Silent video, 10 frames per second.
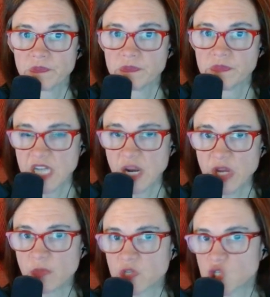It's now been
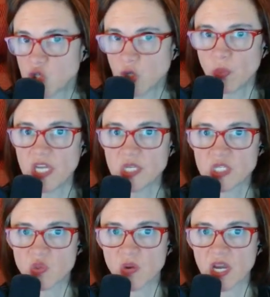almost two weeks
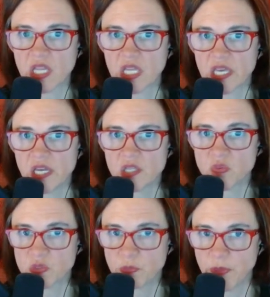since Riley Gaines
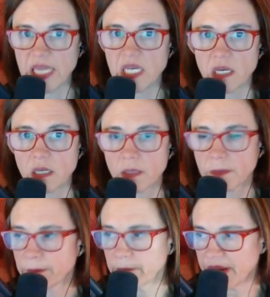was beaten
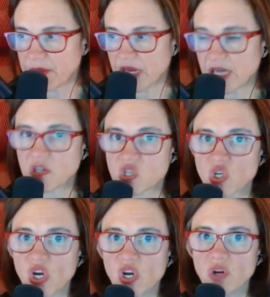by a man in a
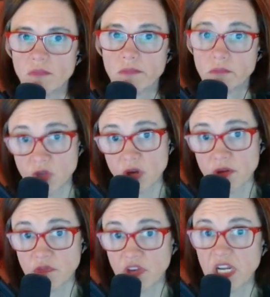skirt on
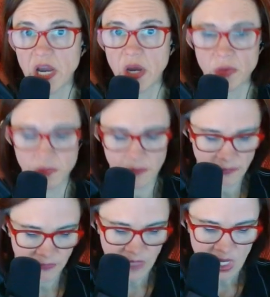video.
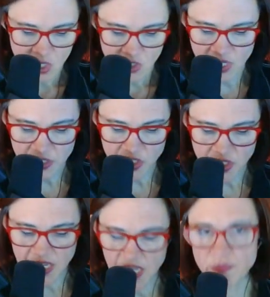Since the
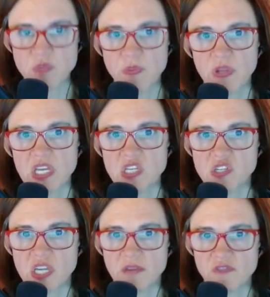campus police of
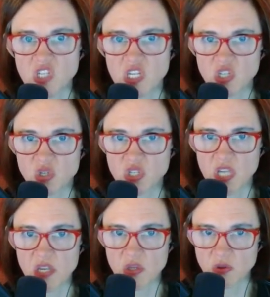San Francisco
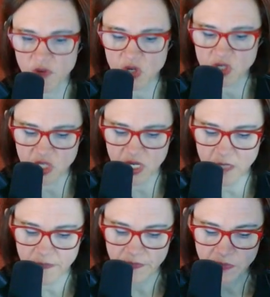State
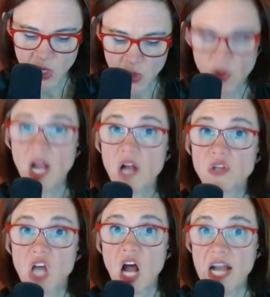University were held
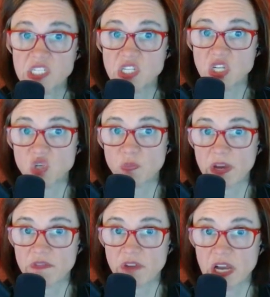hostage by
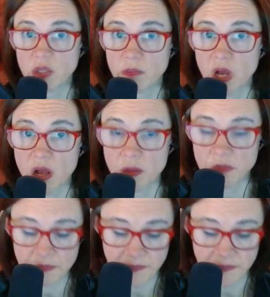the violent mob,